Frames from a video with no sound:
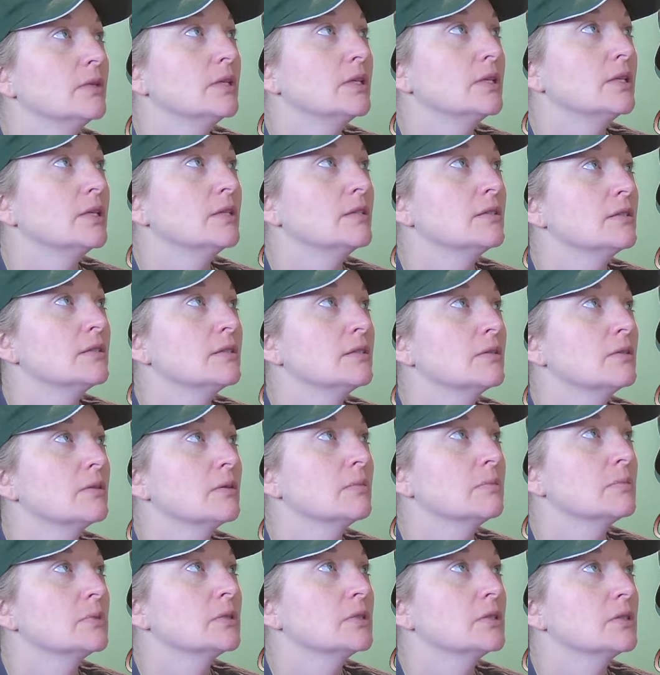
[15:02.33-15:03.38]
is an
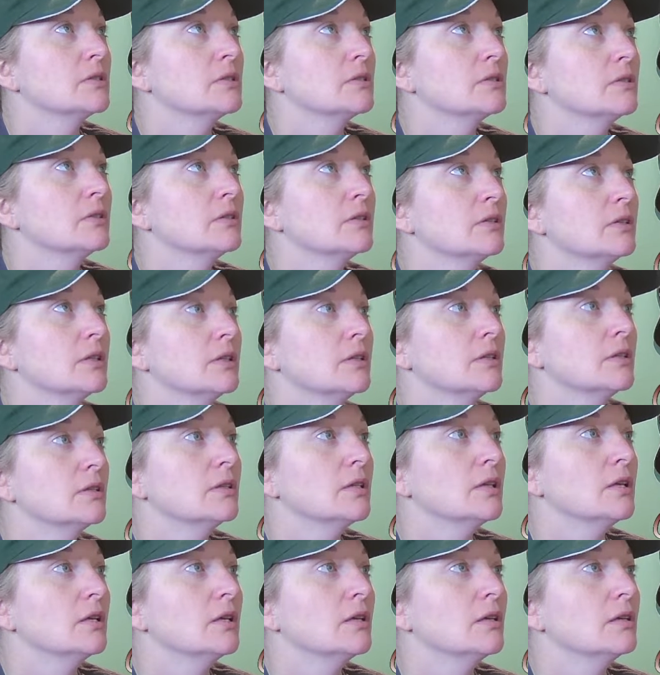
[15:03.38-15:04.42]
option. Look at
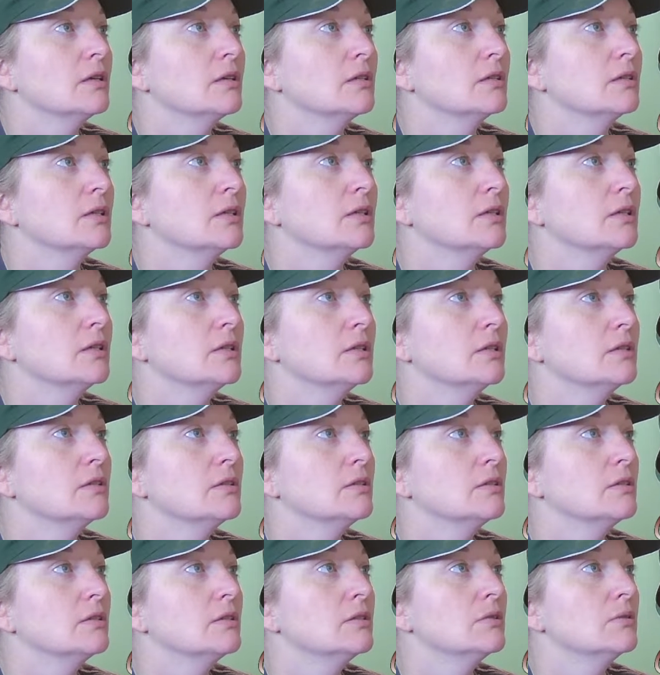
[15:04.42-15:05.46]
that. And then
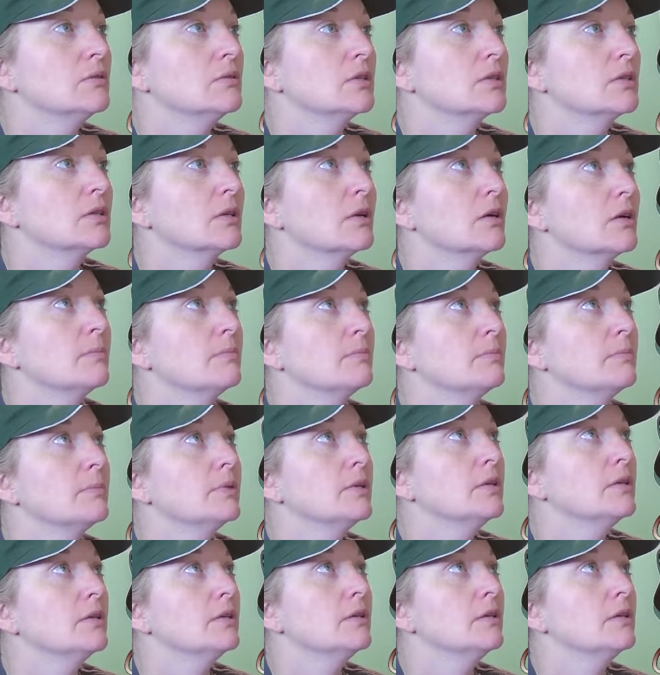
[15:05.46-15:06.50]
do a
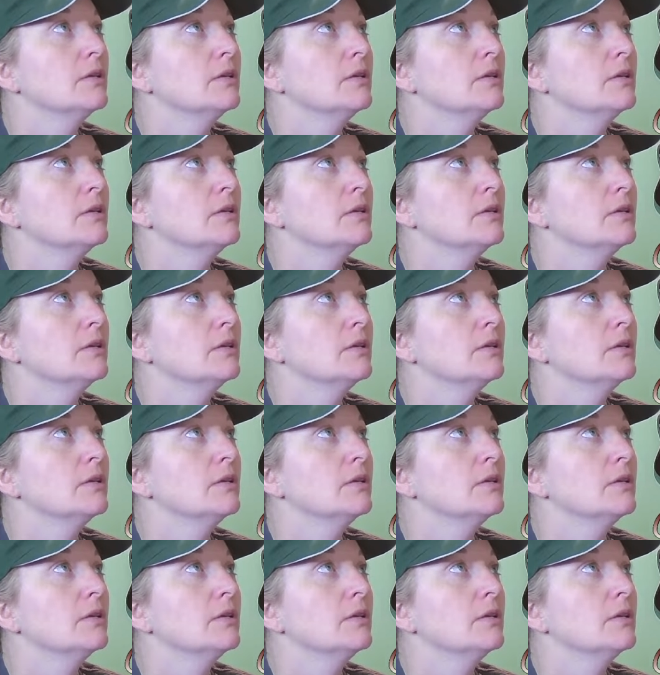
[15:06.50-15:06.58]
copy.